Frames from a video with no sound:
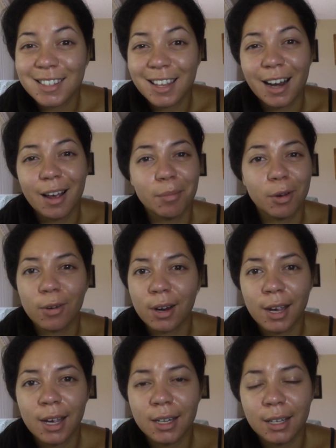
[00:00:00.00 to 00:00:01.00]
that I'm
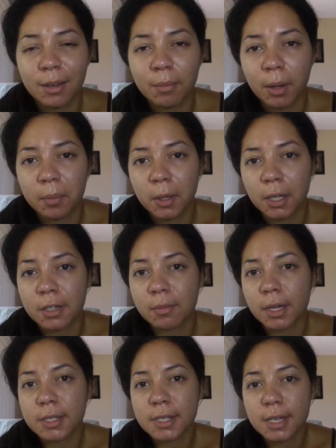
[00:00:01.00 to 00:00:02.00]
creating by picking
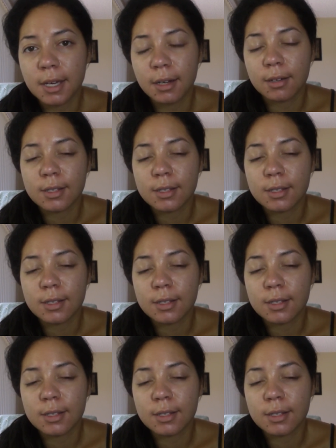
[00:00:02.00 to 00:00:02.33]
my skin.